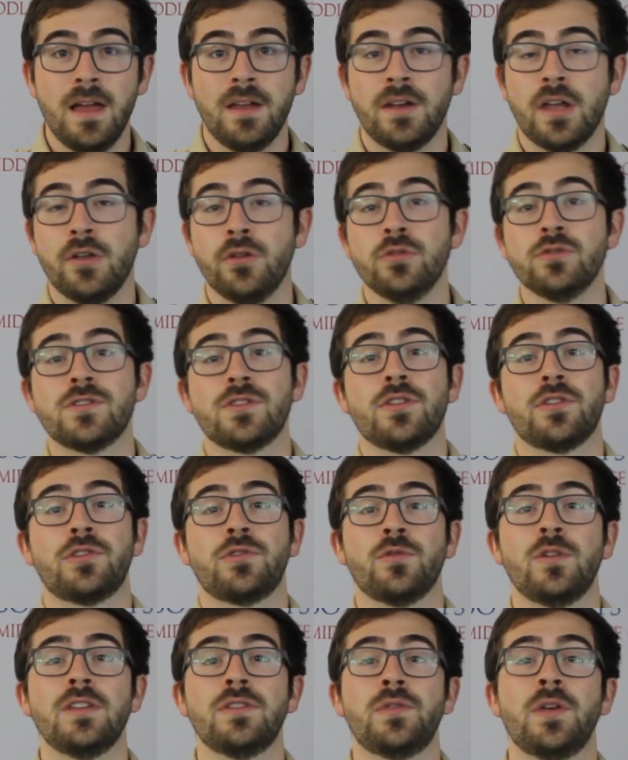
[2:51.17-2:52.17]
Now those are the
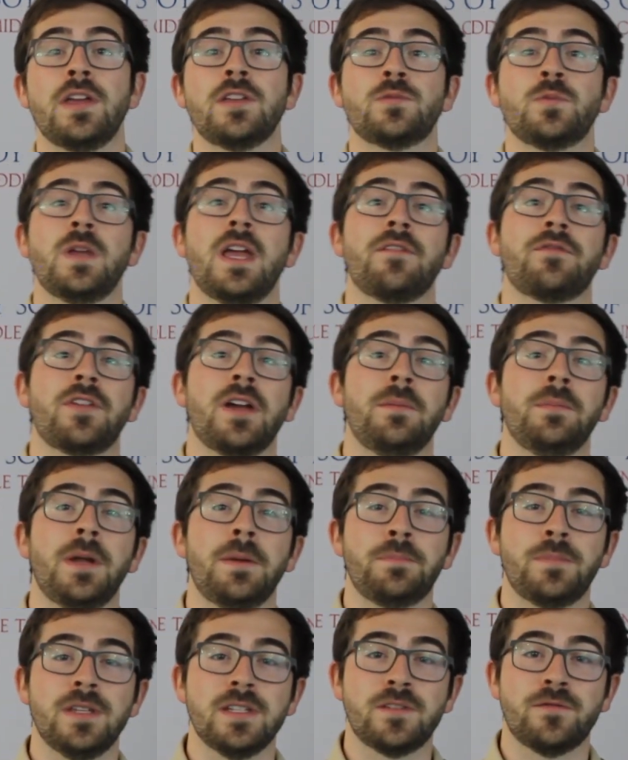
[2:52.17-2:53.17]
three things we have coming
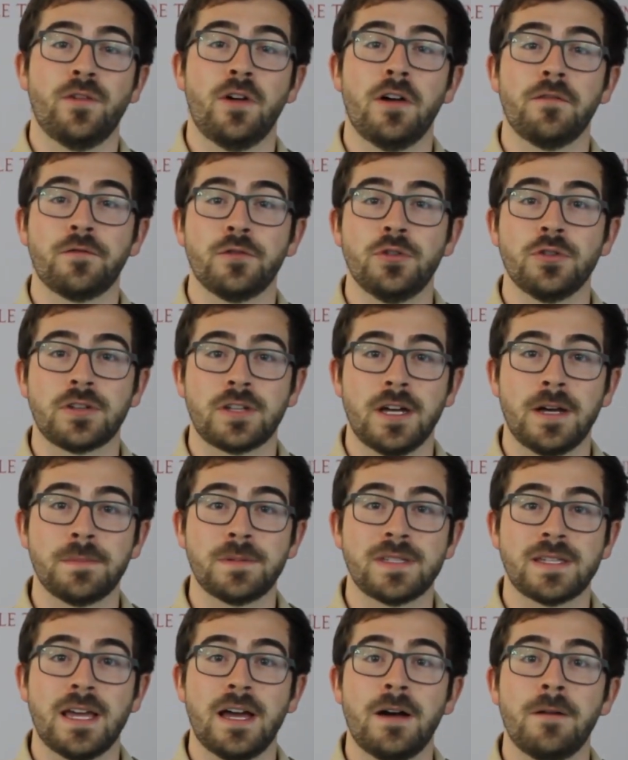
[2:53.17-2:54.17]
up this fall for your Cub
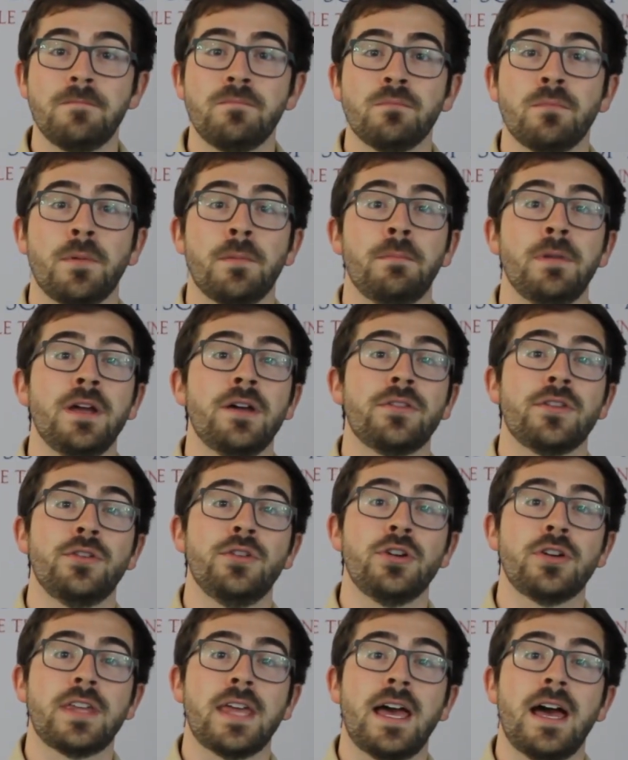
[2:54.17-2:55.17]
Scout, but be on the
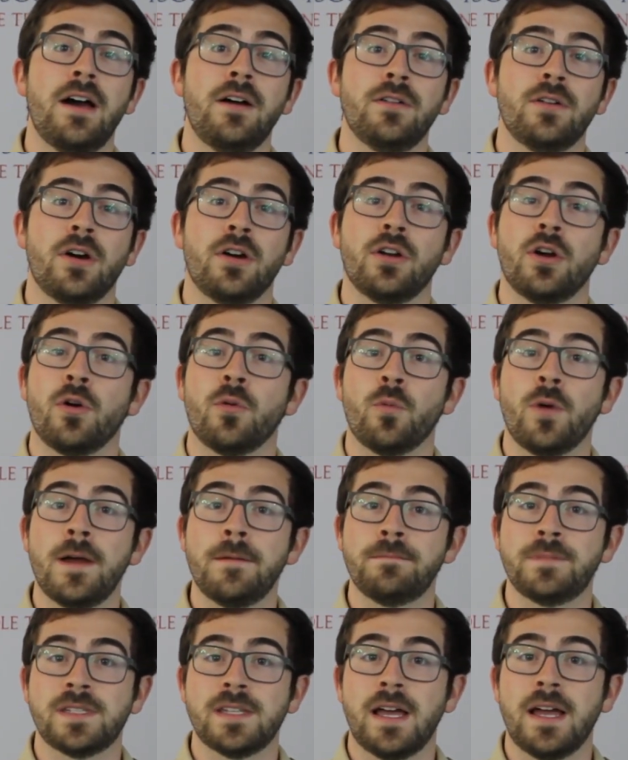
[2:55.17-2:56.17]
lookout on our
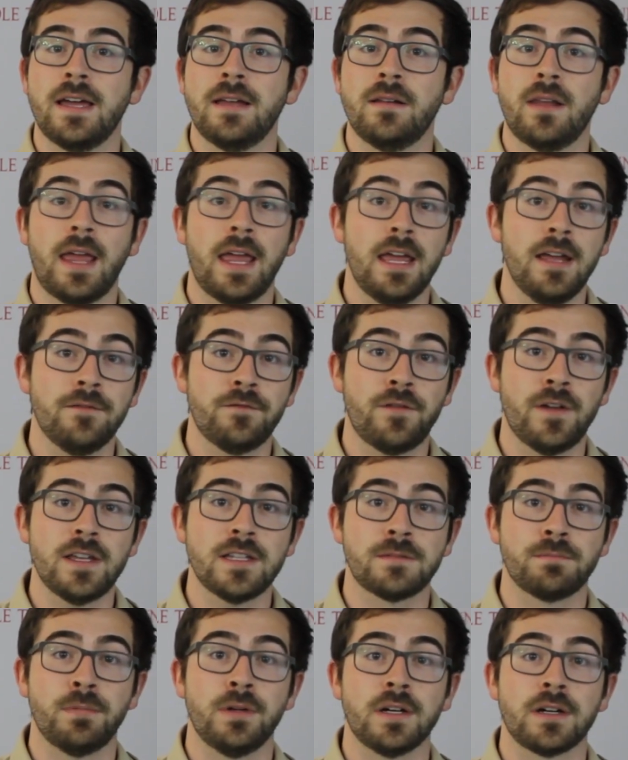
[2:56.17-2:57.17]
website and
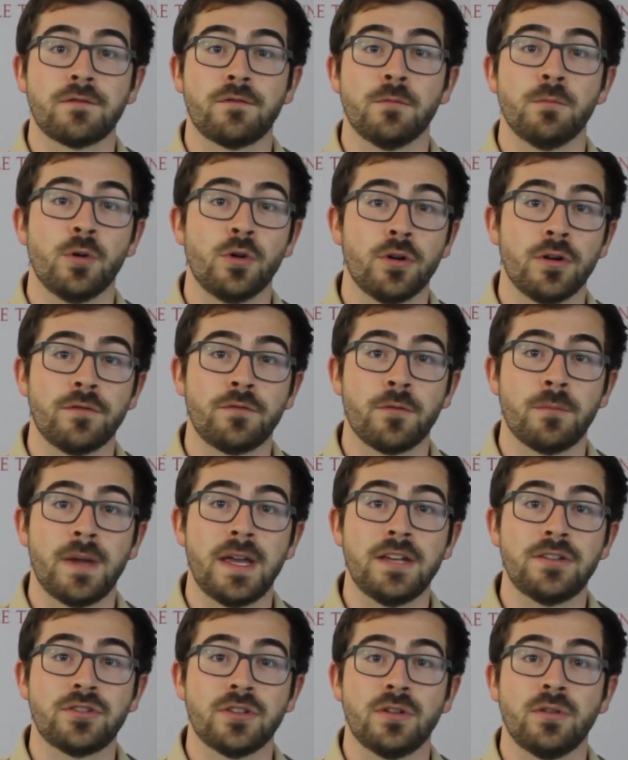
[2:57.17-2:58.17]
Facebook for more
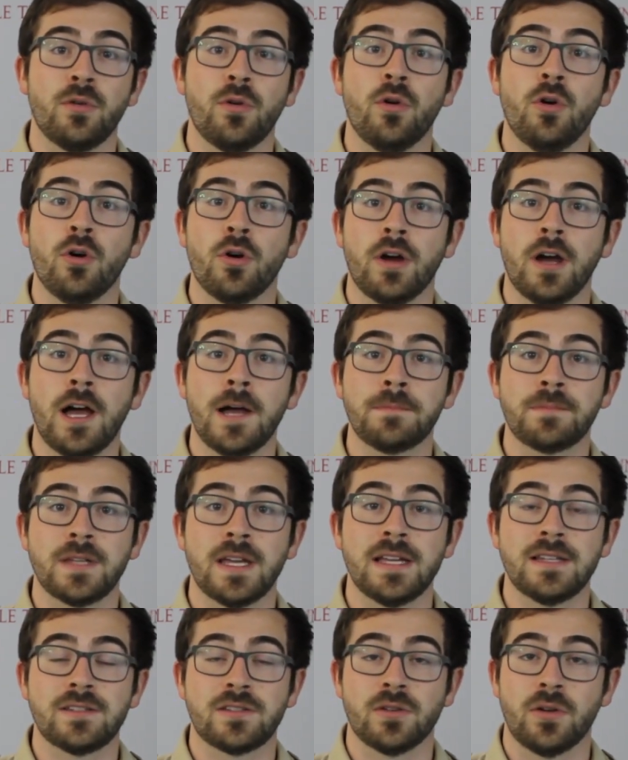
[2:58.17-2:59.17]
information or
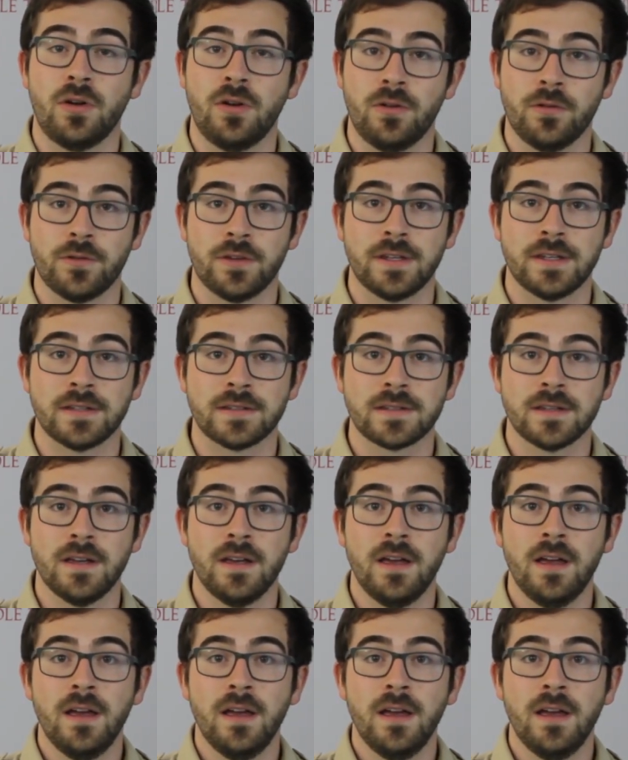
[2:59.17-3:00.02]
updates to all of these.